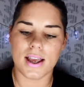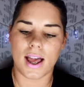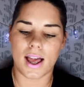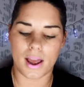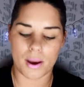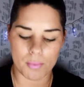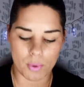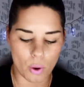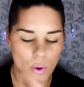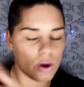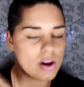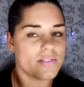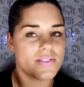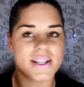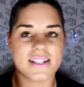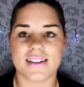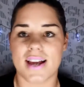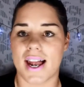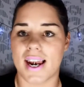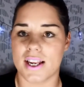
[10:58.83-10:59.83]
All of
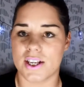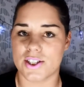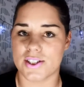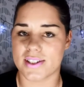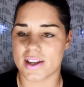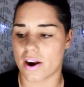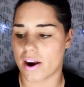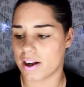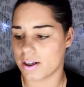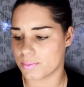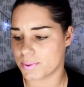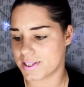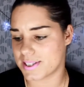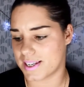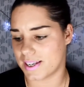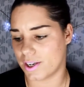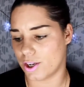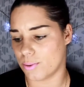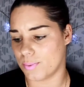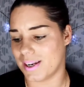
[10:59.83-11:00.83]
these eyelashes are
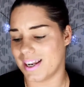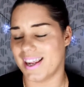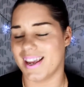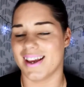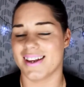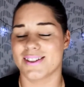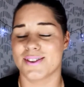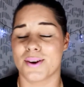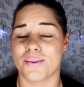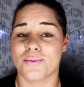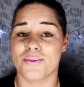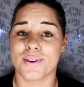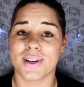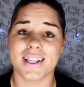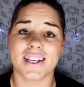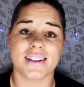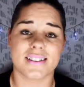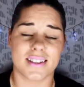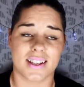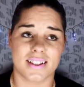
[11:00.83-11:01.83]
100% human hair, so I'm
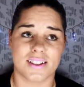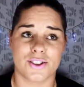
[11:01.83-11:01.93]
really excited